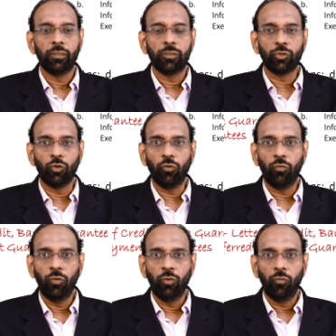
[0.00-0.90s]

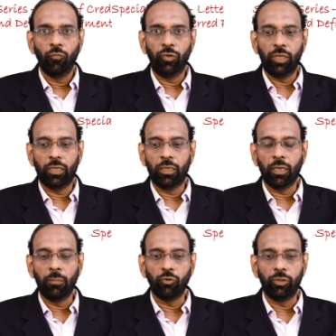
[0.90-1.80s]
So, we
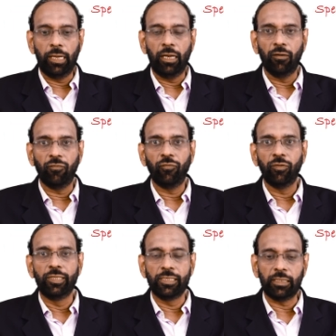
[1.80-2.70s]
come to the end of
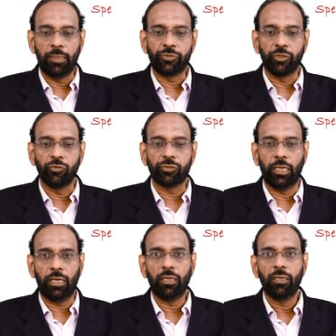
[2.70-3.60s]
this MCQ
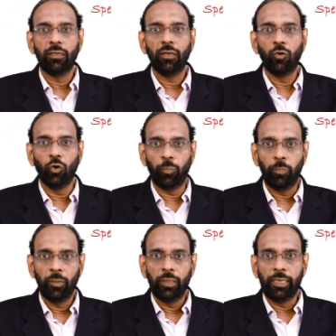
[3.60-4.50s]
set.
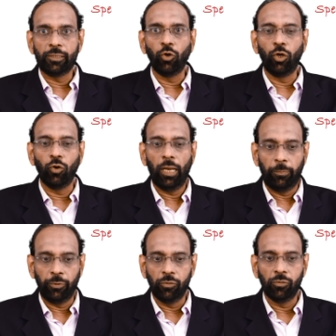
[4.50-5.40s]
Hope it's going to
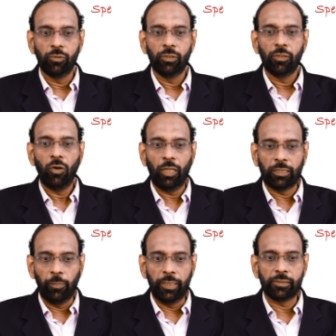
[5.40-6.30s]
help you. All
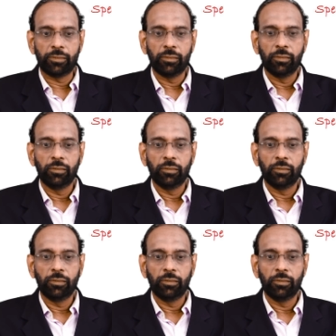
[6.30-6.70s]
the best.